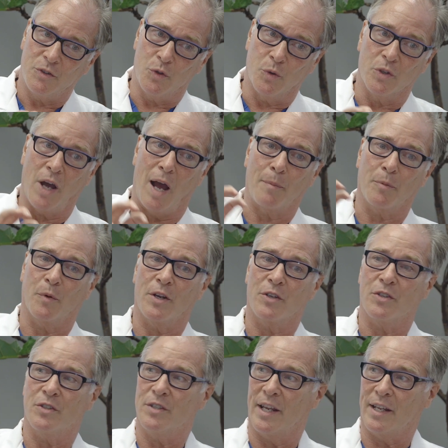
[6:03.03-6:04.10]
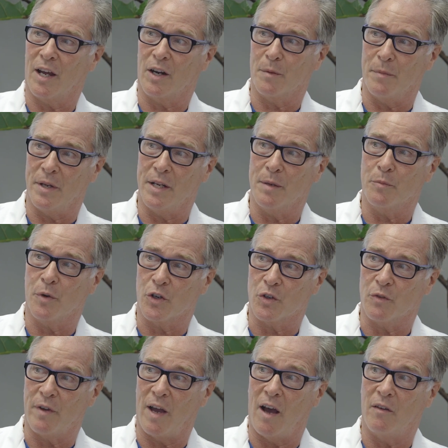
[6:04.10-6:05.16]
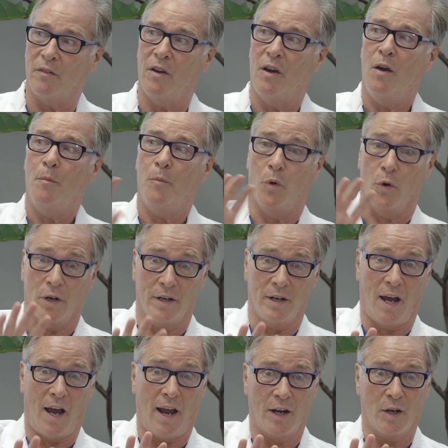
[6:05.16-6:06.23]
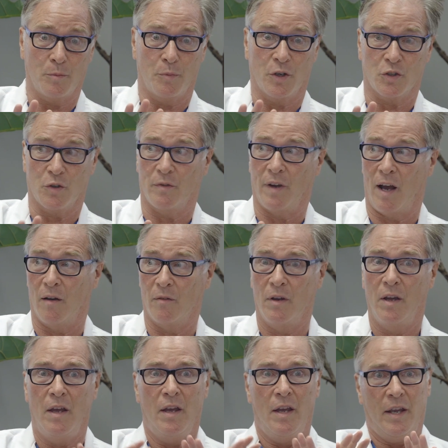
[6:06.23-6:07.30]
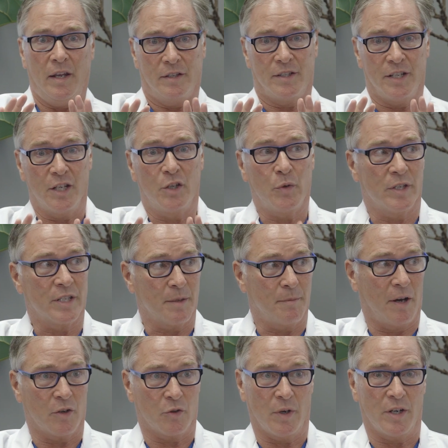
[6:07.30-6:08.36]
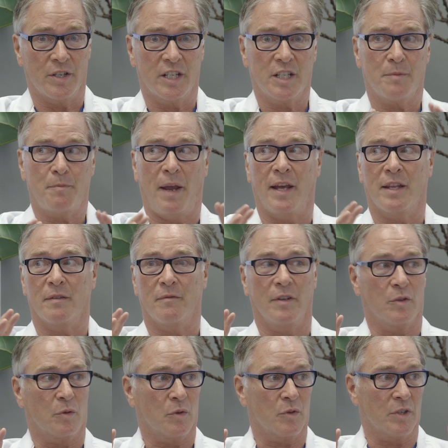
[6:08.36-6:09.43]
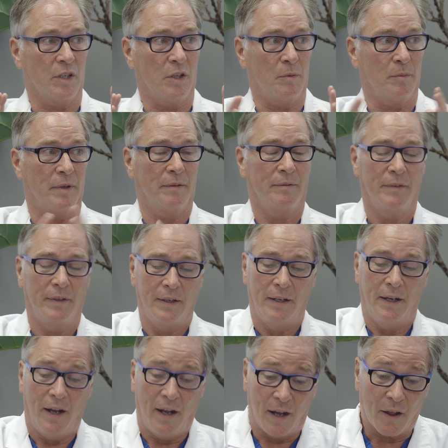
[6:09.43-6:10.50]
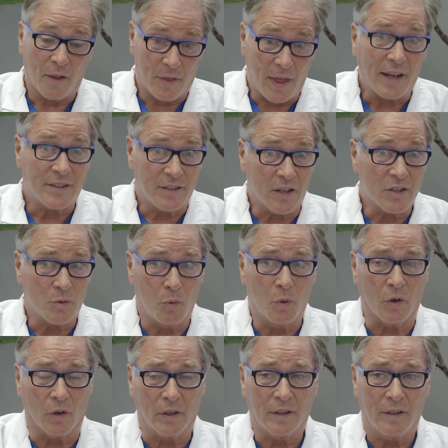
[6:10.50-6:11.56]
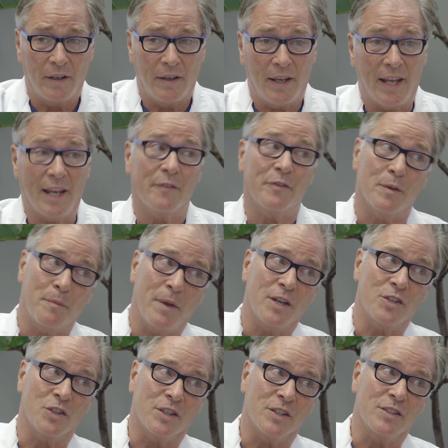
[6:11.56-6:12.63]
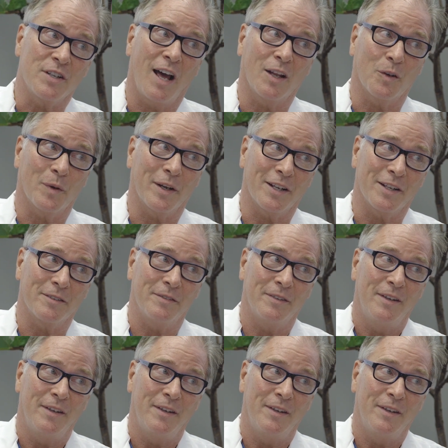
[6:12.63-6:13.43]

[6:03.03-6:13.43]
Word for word: do an operation, take out a medium pressure valve, put in a higher pressure valve, decrease the amount of drainage, expand the ventricles a little bit. Uh, that does work if the patient can tolerate it.